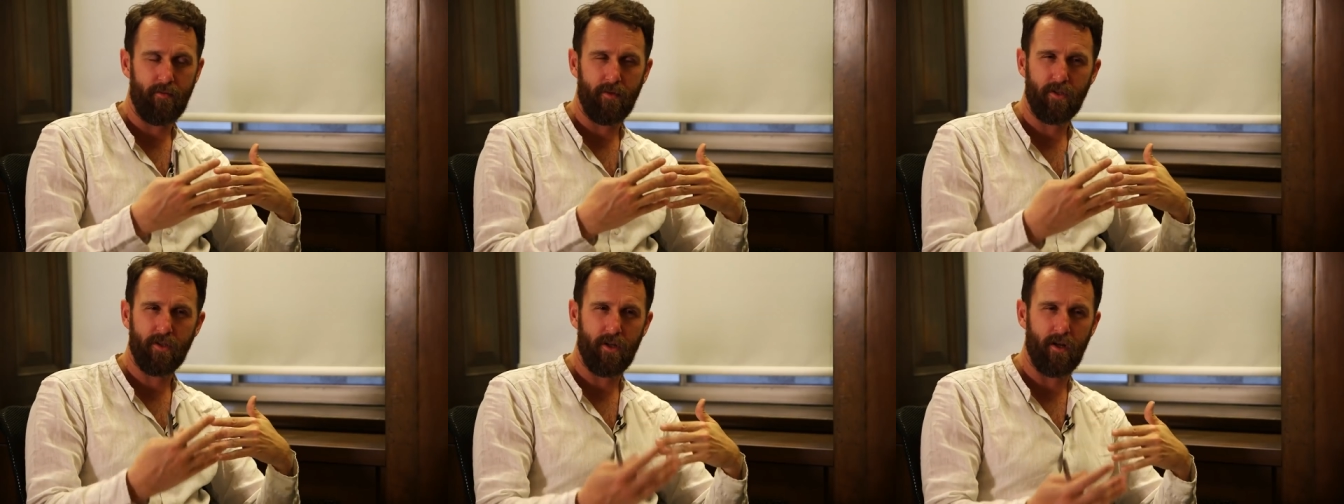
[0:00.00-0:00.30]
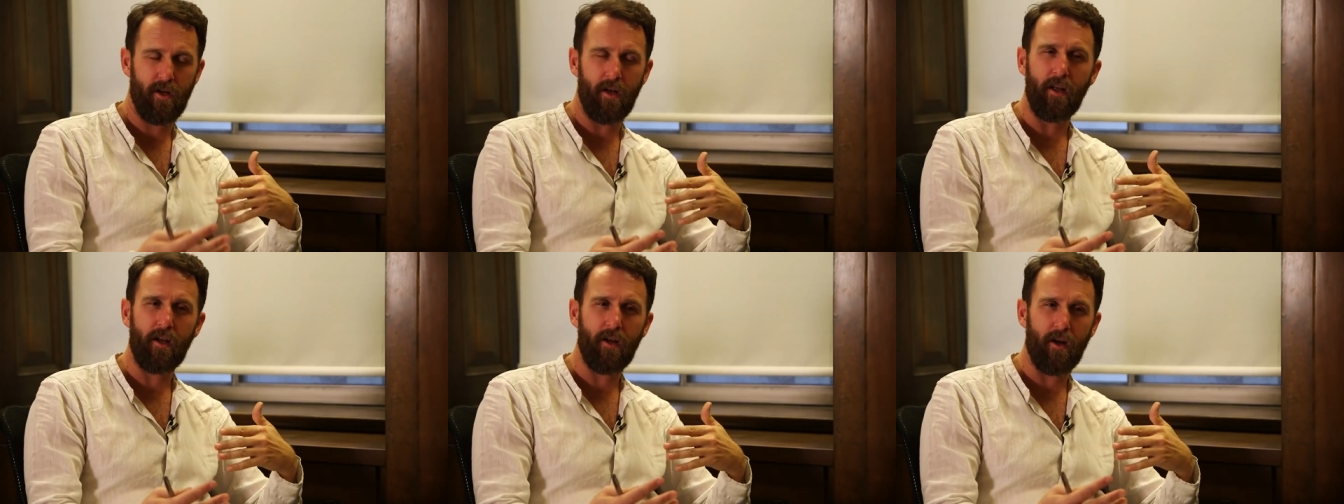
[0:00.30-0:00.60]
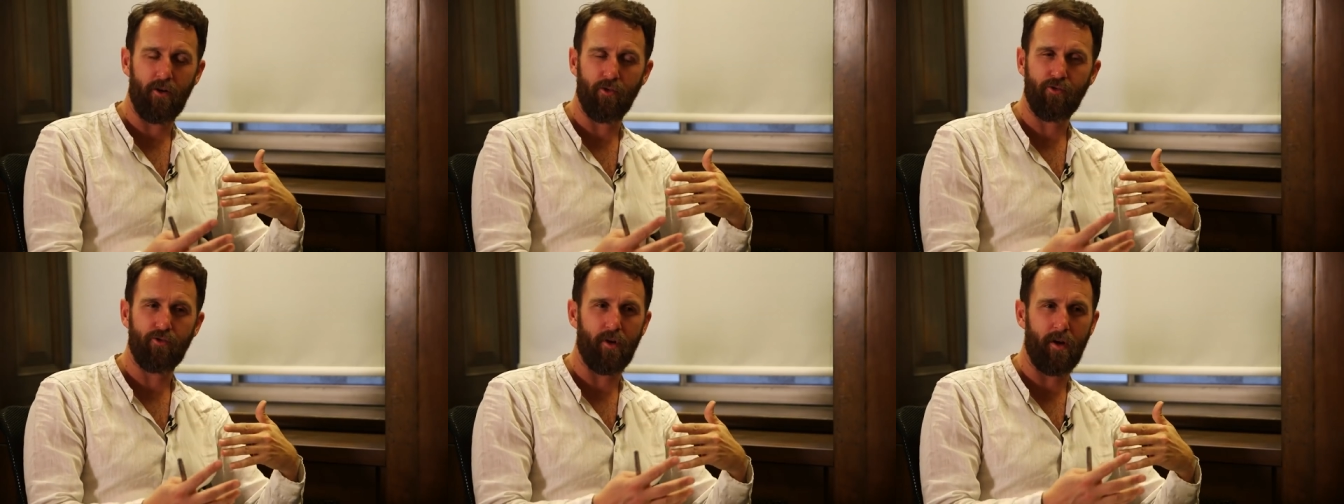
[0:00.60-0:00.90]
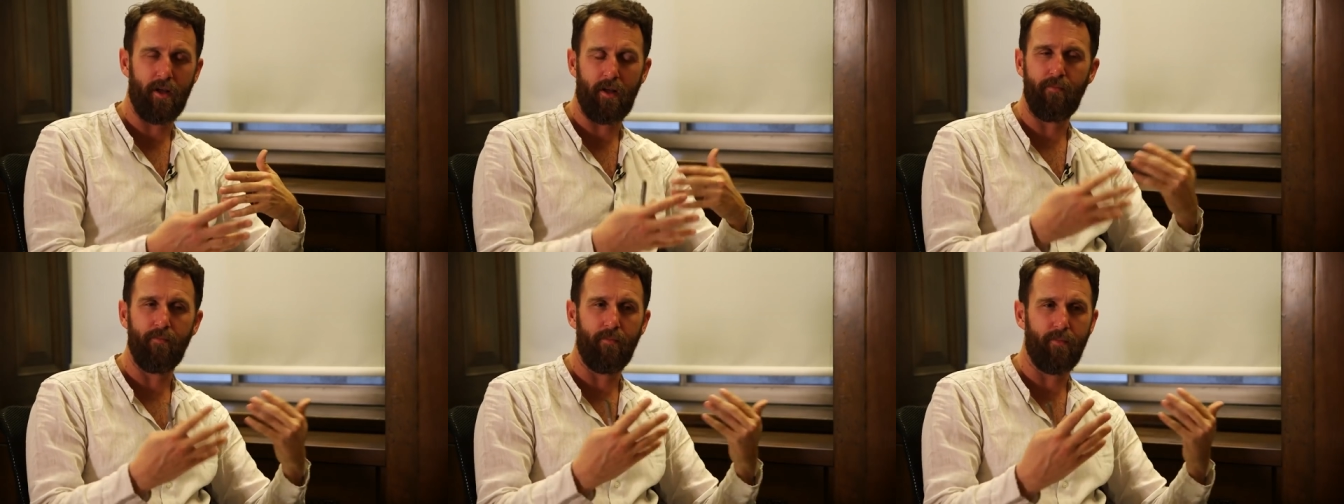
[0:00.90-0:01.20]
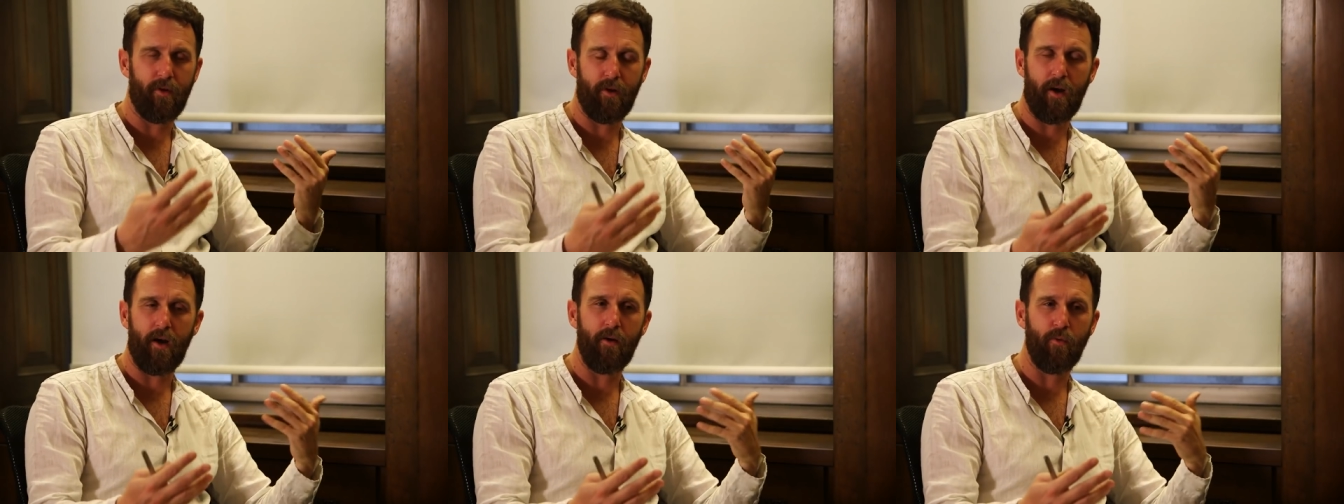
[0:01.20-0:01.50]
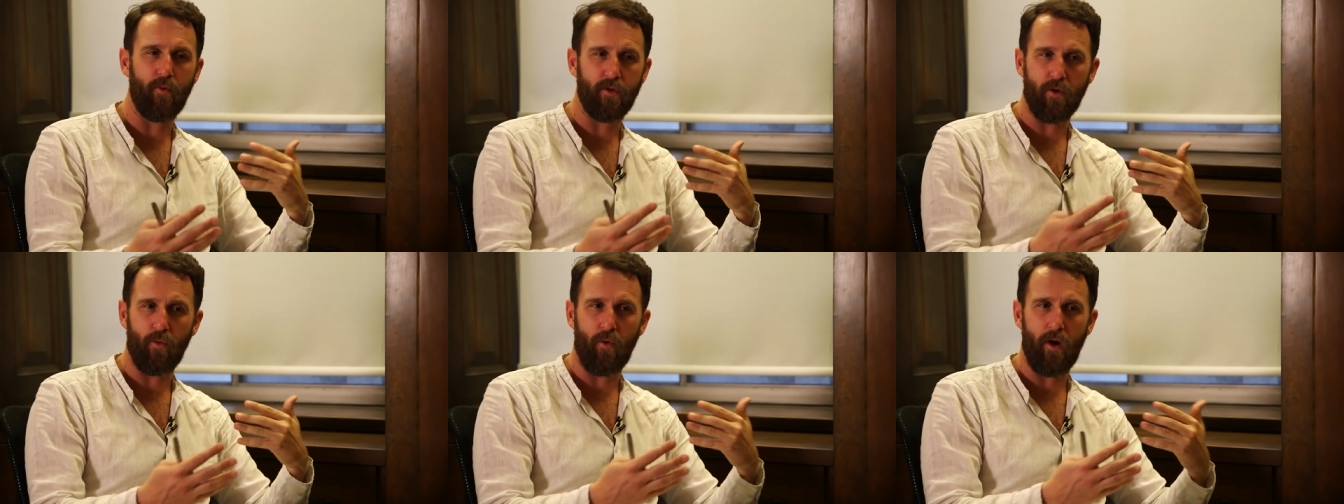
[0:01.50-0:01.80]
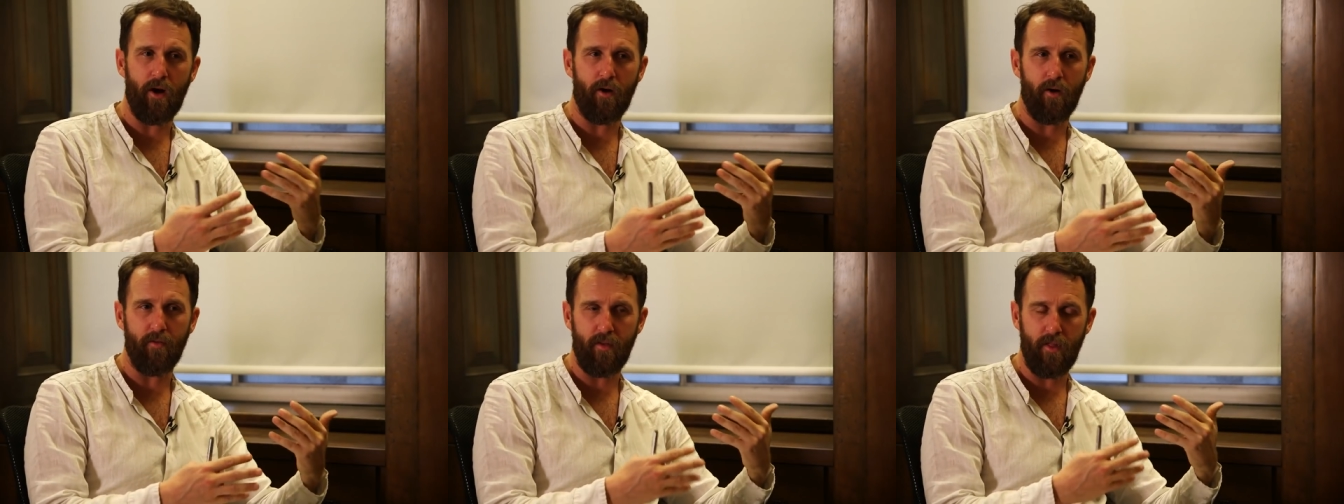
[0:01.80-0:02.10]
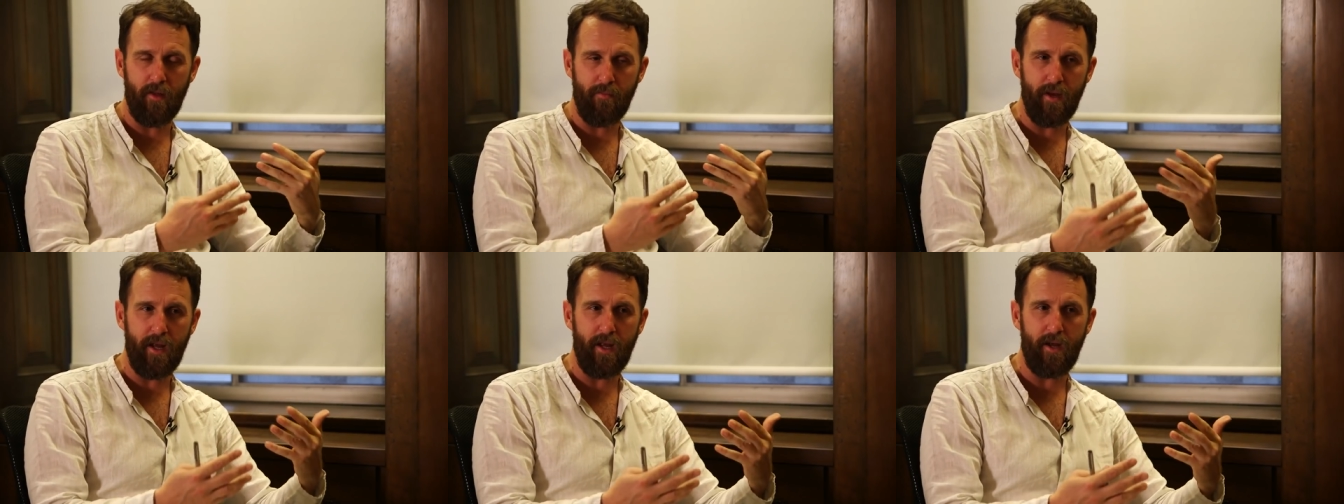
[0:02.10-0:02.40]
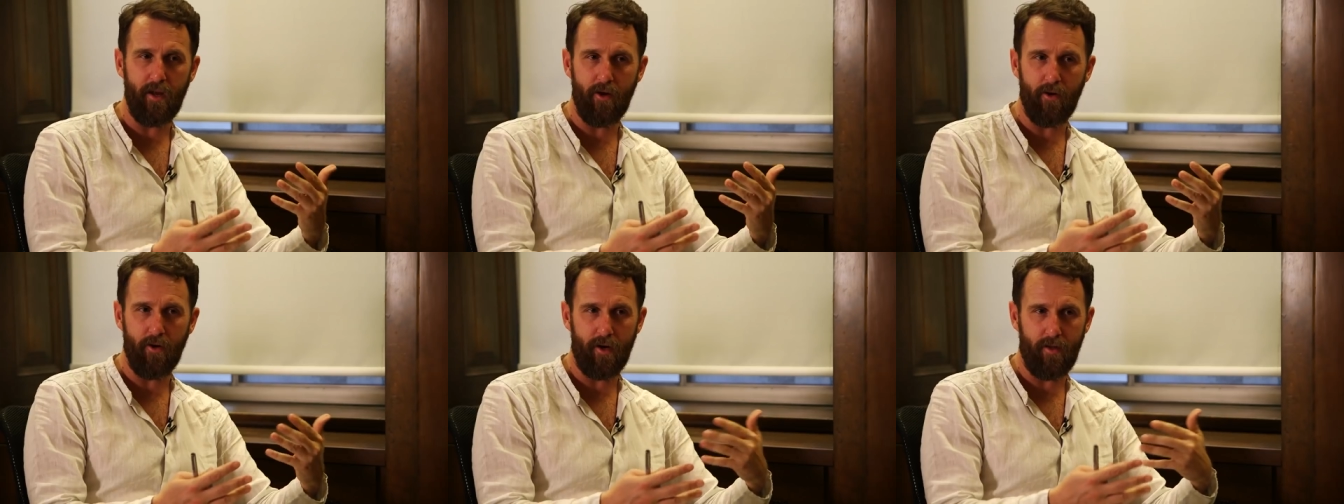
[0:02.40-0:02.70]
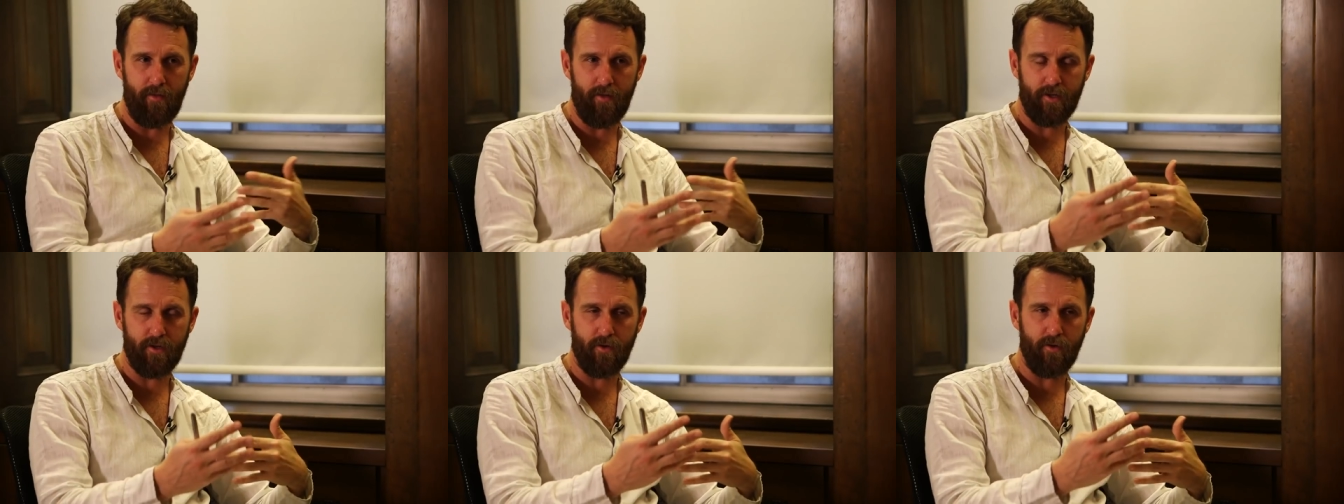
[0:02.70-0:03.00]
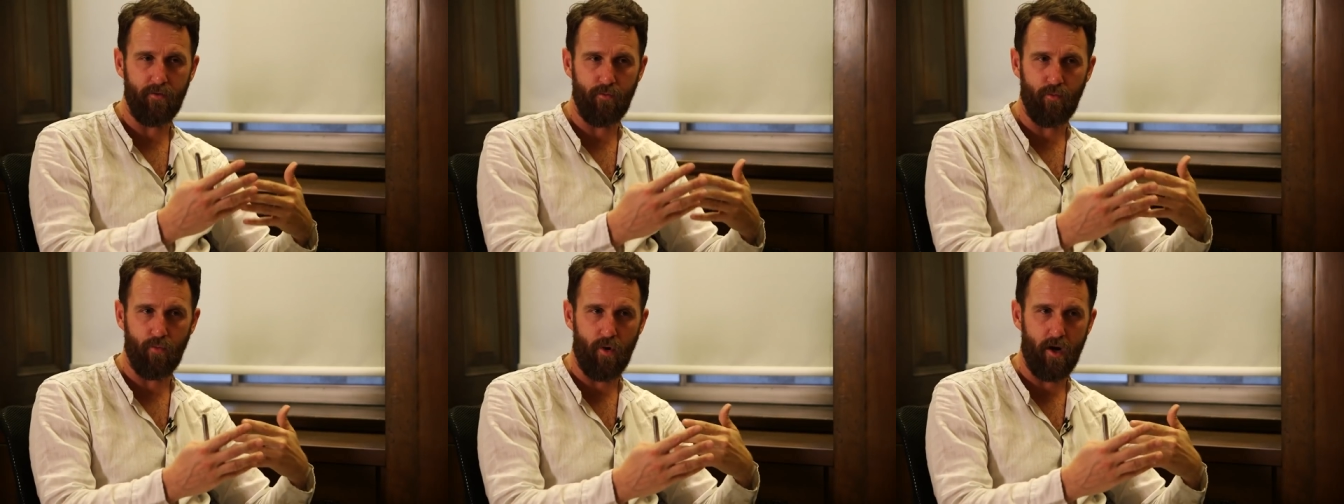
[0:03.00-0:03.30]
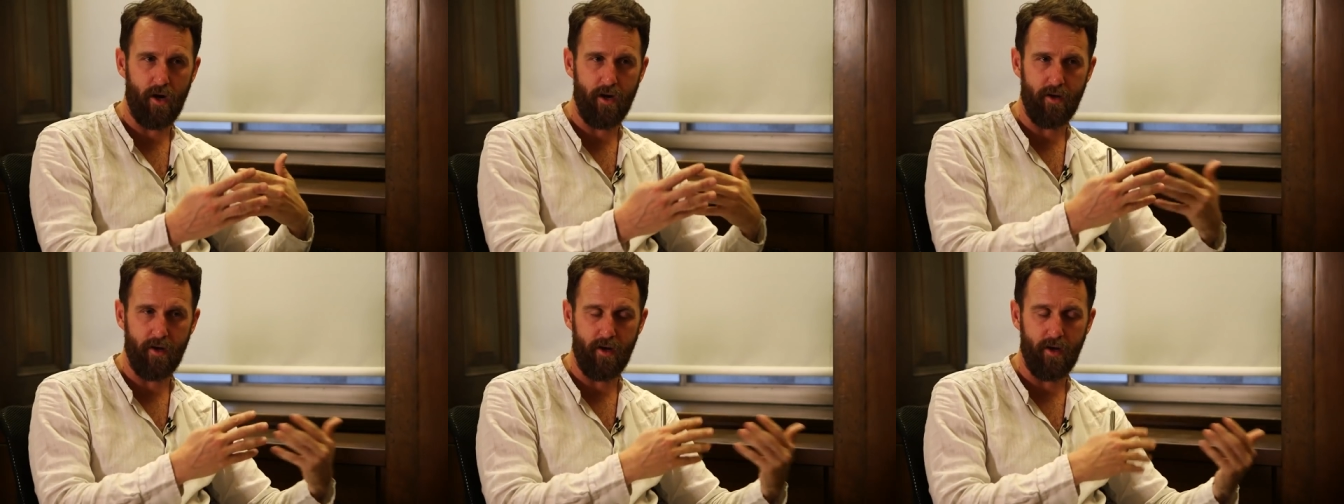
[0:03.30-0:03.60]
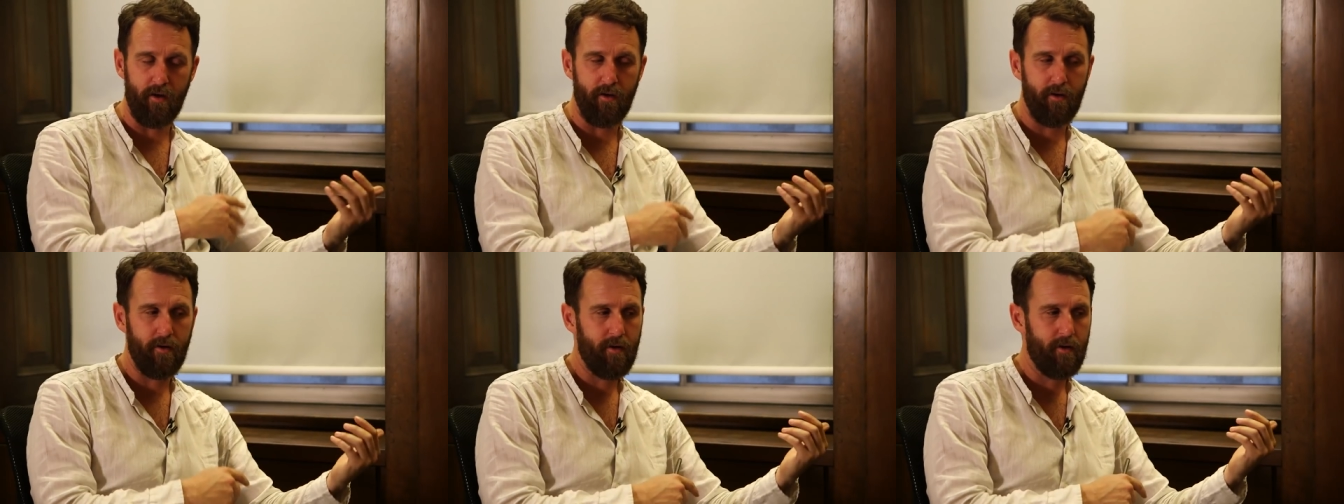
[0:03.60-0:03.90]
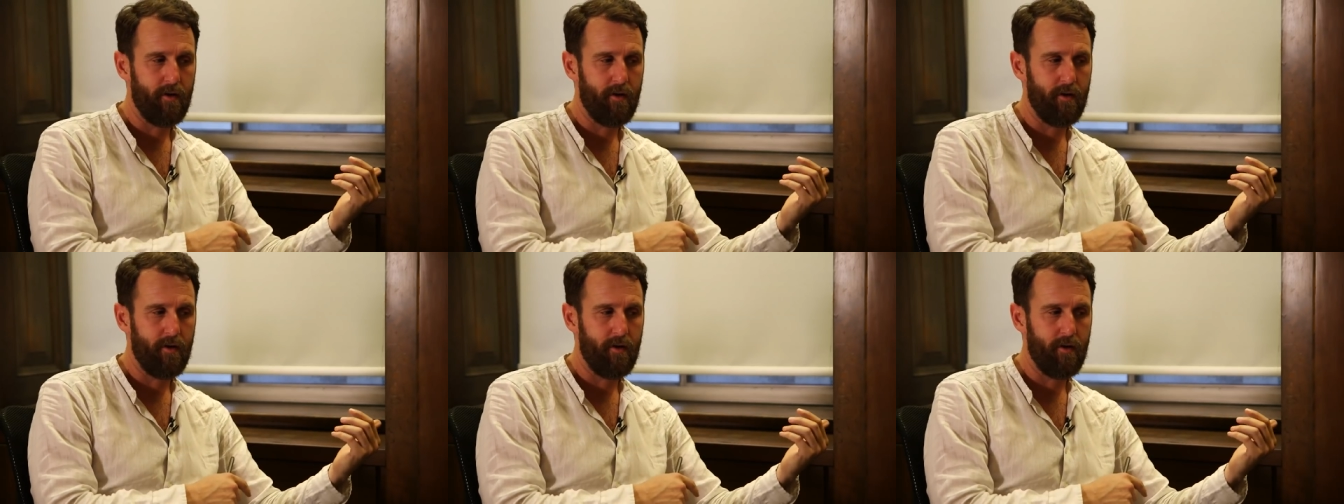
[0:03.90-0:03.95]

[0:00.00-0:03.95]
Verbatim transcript: certainly culturally, that I was aware of in the media and in the sort of wider,